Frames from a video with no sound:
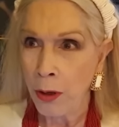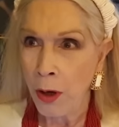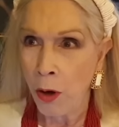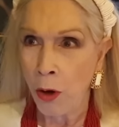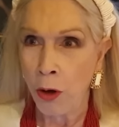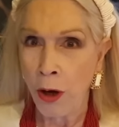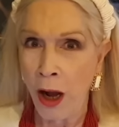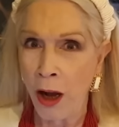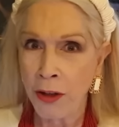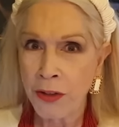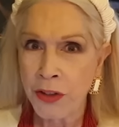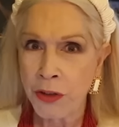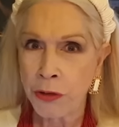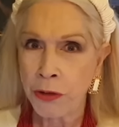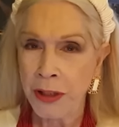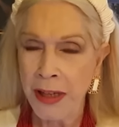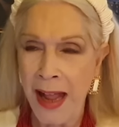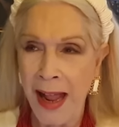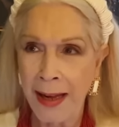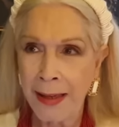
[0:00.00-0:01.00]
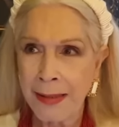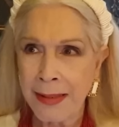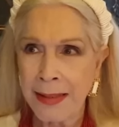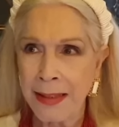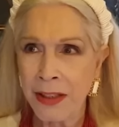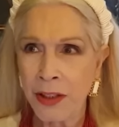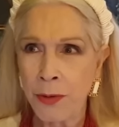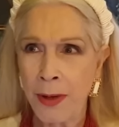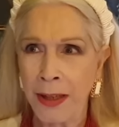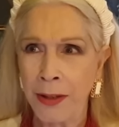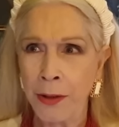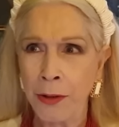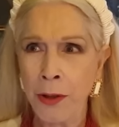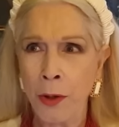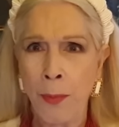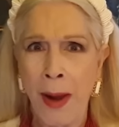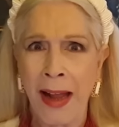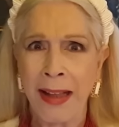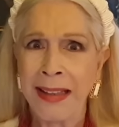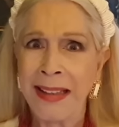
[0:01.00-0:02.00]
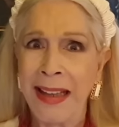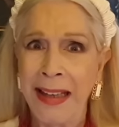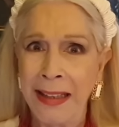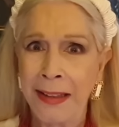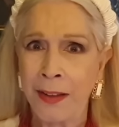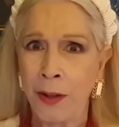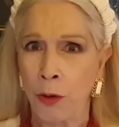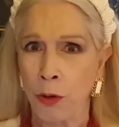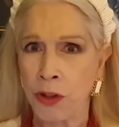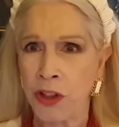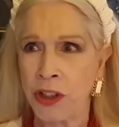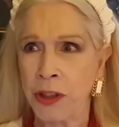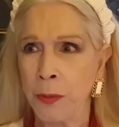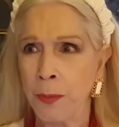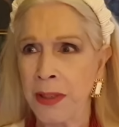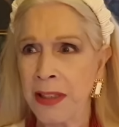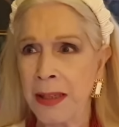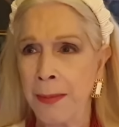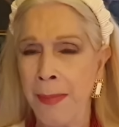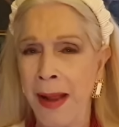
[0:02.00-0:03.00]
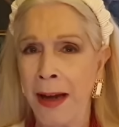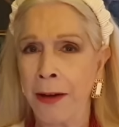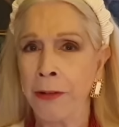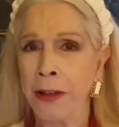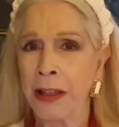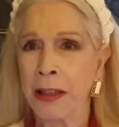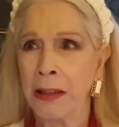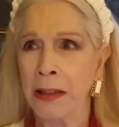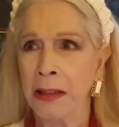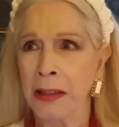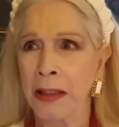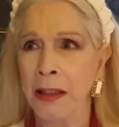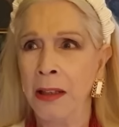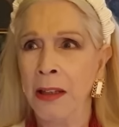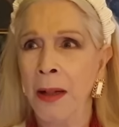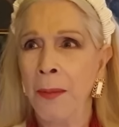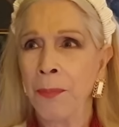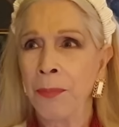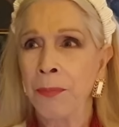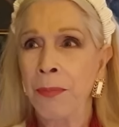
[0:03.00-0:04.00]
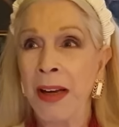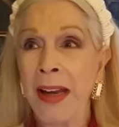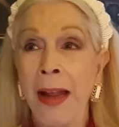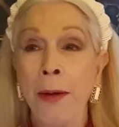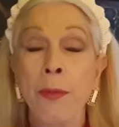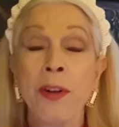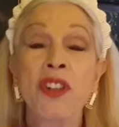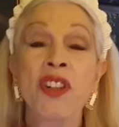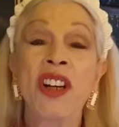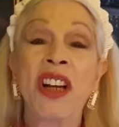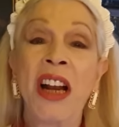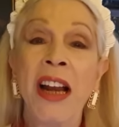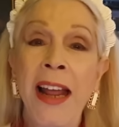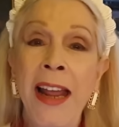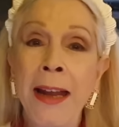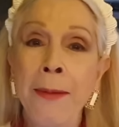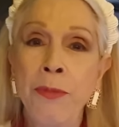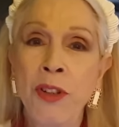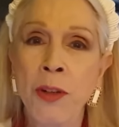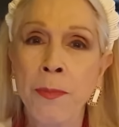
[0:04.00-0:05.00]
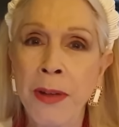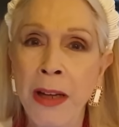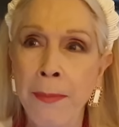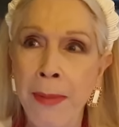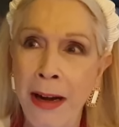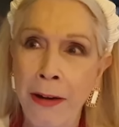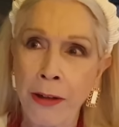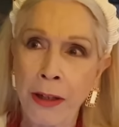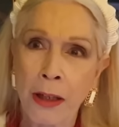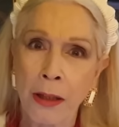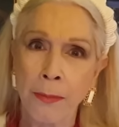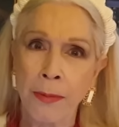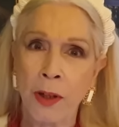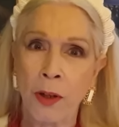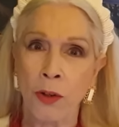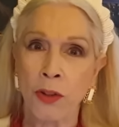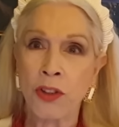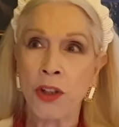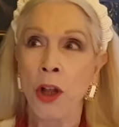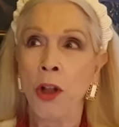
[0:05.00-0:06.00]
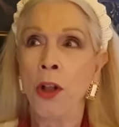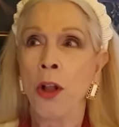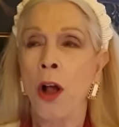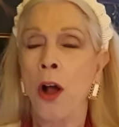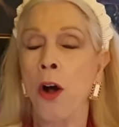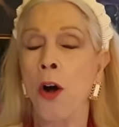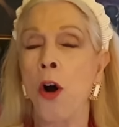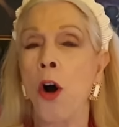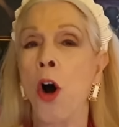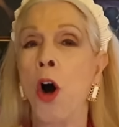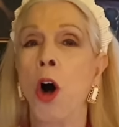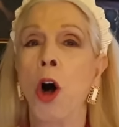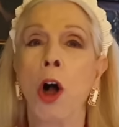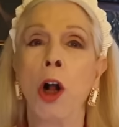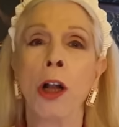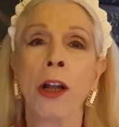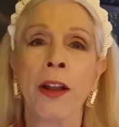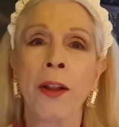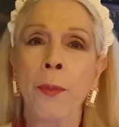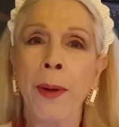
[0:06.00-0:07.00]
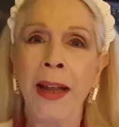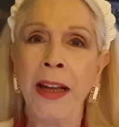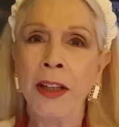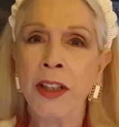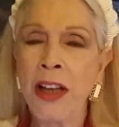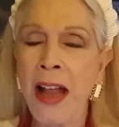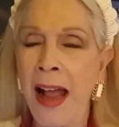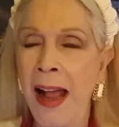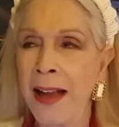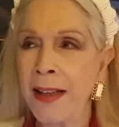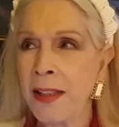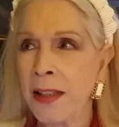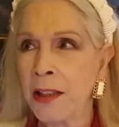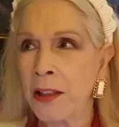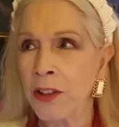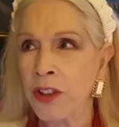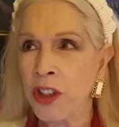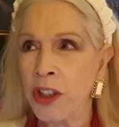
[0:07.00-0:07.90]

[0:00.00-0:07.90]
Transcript: or Austrian accent, so I don't know why they thought she was American. But anyway, she claimed to be American because all the way to Ascot,